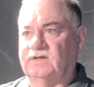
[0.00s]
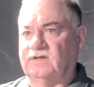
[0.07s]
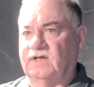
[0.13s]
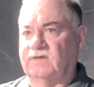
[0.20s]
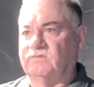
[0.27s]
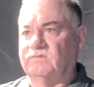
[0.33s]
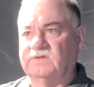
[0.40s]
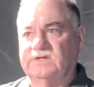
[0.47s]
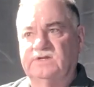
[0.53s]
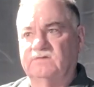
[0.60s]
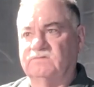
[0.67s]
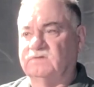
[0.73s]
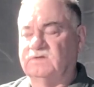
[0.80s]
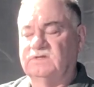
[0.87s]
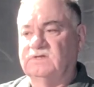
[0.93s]
I really
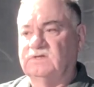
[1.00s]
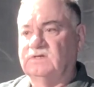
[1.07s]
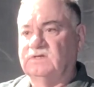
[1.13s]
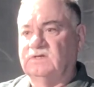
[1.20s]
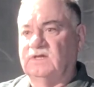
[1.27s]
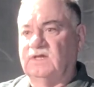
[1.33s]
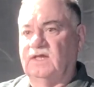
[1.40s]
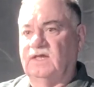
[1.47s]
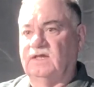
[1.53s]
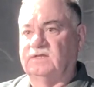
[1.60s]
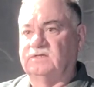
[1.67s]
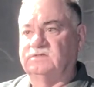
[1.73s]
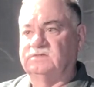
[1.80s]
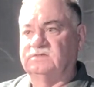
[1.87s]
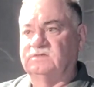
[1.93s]
don't.
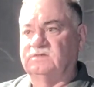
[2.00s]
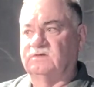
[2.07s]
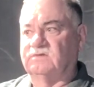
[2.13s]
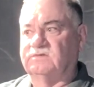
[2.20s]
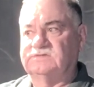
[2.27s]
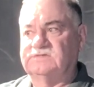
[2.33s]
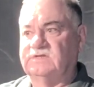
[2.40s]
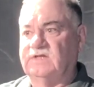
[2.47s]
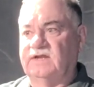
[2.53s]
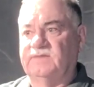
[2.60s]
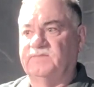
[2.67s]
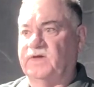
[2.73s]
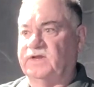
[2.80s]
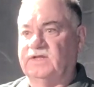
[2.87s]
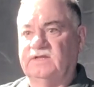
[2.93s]
And there isn't
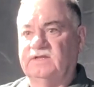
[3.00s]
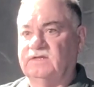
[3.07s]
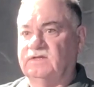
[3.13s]
anybody.